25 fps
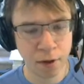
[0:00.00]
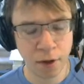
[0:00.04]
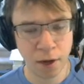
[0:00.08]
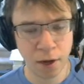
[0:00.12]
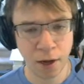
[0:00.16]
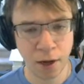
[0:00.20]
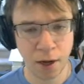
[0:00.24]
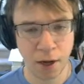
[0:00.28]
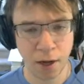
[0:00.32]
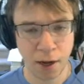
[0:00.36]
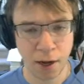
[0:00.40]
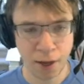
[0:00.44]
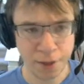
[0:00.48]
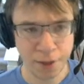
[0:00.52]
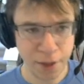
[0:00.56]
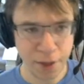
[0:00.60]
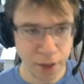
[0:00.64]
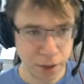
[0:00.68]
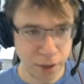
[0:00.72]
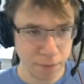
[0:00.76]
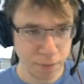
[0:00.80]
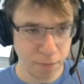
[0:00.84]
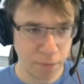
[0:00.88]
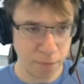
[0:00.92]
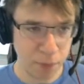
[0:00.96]
I
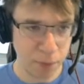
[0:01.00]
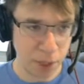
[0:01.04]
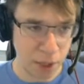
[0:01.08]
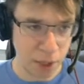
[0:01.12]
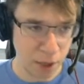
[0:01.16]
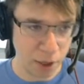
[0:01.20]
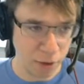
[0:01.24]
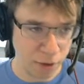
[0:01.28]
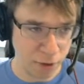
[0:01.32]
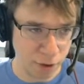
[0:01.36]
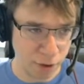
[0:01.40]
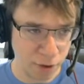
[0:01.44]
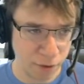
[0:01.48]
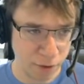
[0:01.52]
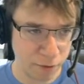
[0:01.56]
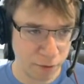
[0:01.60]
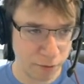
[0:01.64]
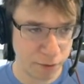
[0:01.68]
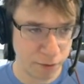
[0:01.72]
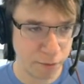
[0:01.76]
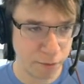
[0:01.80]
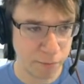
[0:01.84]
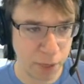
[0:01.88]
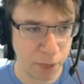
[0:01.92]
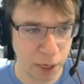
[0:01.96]
think because
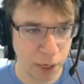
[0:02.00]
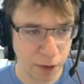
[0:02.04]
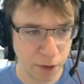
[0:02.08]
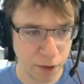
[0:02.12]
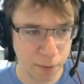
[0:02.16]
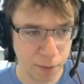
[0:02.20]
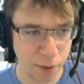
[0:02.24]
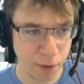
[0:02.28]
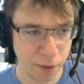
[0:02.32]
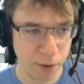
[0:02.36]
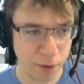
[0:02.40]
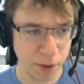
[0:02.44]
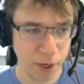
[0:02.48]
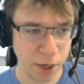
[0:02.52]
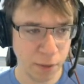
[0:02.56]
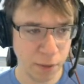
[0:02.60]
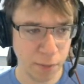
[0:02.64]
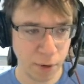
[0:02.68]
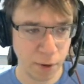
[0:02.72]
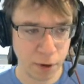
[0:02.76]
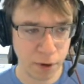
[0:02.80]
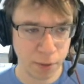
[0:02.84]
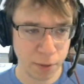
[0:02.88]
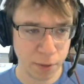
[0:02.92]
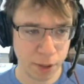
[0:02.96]
of Made on the Bone and
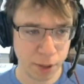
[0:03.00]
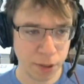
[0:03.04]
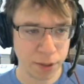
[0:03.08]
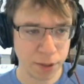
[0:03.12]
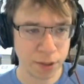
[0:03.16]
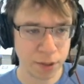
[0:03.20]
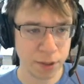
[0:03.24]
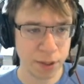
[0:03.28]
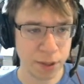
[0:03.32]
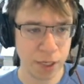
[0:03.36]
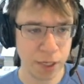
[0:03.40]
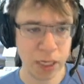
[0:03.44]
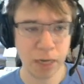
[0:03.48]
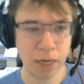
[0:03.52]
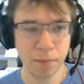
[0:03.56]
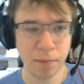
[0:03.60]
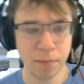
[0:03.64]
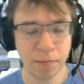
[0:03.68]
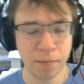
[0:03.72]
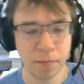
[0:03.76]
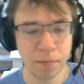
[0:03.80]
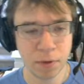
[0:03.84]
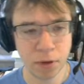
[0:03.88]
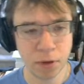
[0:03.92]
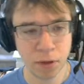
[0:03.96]
Burning Blood,
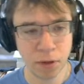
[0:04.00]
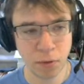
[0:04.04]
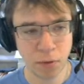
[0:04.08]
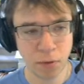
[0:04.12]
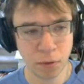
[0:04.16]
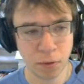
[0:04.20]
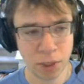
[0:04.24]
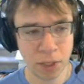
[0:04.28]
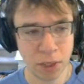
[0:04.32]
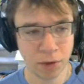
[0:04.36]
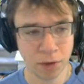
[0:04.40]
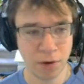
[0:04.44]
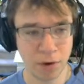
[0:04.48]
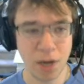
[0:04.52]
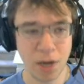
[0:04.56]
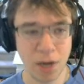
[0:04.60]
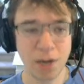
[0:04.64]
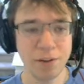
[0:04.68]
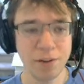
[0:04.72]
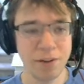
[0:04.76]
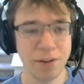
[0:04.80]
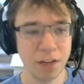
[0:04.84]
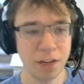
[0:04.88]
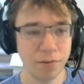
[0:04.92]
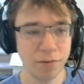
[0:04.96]
we heal for
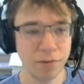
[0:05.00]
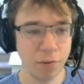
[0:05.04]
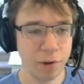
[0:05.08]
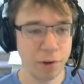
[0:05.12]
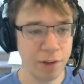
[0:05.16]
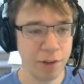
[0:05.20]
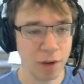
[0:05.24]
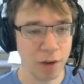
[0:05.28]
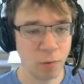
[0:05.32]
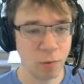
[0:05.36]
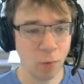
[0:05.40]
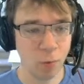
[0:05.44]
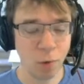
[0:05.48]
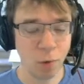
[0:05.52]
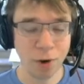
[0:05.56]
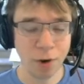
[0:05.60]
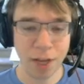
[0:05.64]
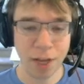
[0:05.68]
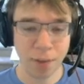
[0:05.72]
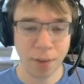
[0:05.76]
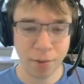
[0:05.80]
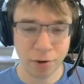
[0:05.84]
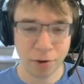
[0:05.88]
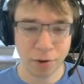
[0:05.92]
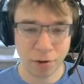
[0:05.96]
18 if we take 1
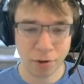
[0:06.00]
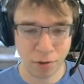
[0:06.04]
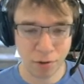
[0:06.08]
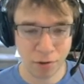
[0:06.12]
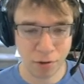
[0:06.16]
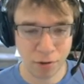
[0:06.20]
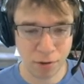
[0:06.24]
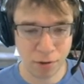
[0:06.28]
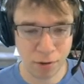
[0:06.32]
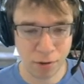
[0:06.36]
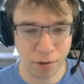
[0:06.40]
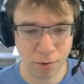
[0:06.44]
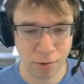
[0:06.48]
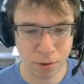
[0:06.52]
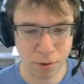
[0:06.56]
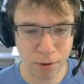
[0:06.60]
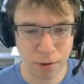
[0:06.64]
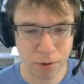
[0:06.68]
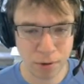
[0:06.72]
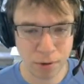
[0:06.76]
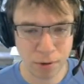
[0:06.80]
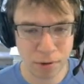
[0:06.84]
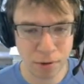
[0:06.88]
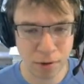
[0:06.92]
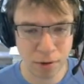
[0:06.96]
damage. So
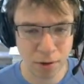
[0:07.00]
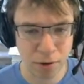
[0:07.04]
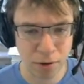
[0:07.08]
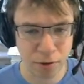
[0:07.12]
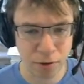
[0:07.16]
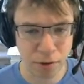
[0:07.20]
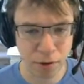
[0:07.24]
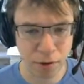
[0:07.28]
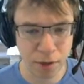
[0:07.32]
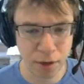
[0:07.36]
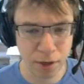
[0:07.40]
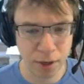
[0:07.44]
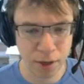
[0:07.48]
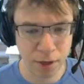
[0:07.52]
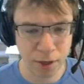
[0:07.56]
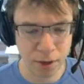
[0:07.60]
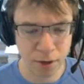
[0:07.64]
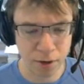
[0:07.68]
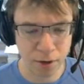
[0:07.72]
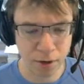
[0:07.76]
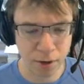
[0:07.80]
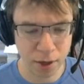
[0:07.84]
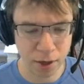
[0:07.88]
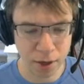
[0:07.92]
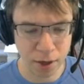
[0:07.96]
let's go ahead
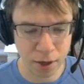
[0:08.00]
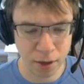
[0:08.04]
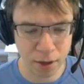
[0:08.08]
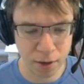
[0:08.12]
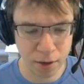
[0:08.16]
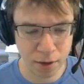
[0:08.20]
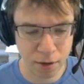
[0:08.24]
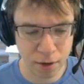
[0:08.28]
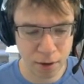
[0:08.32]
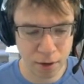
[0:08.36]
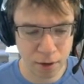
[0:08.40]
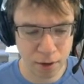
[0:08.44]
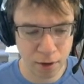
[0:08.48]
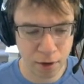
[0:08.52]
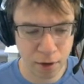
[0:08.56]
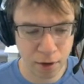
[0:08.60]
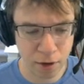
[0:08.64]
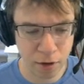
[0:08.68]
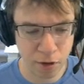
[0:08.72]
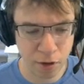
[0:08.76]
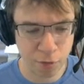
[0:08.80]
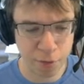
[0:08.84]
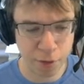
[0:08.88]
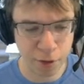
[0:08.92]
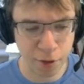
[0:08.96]
and
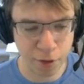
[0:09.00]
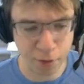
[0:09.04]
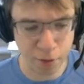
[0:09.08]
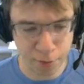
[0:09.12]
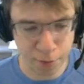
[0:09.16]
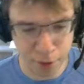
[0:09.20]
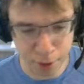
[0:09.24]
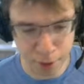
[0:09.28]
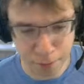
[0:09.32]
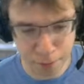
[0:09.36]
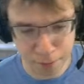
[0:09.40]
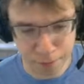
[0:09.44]
smith something.